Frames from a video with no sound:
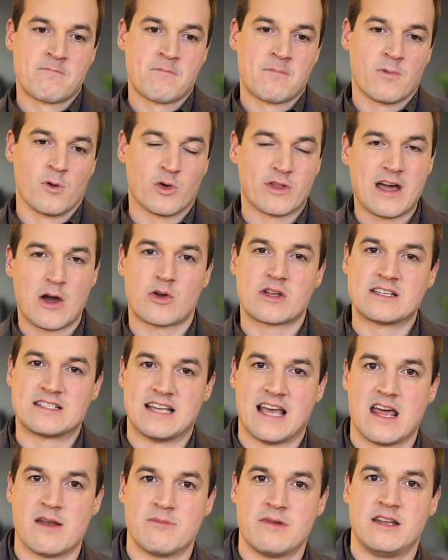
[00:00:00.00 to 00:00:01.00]
Without
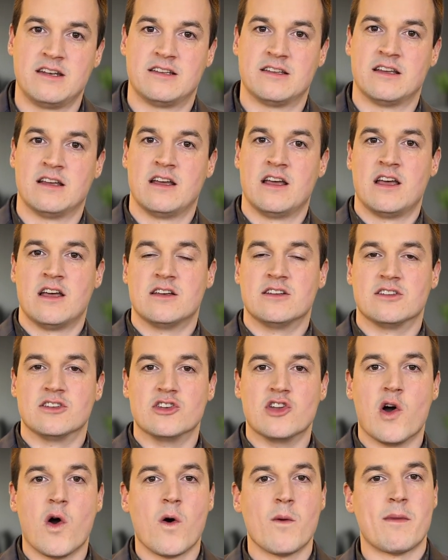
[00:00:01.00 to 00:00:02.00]
contentment,
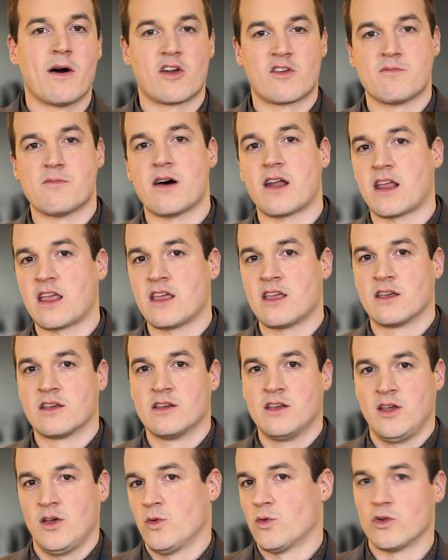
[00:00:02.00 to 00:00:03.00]
no amount of money
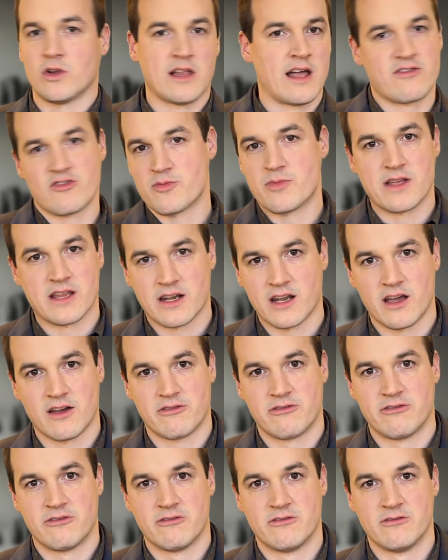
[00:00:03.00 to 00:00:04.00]
will ever be
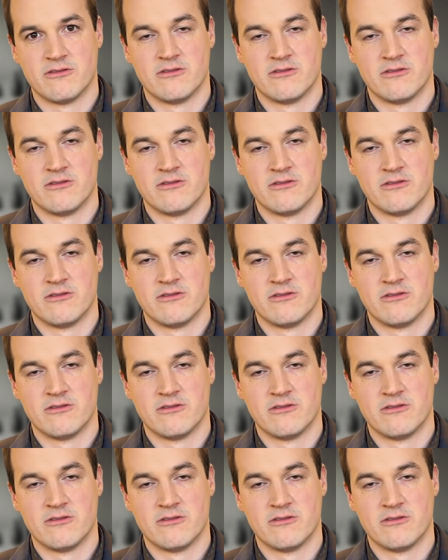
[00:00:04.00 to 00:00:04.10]
enough.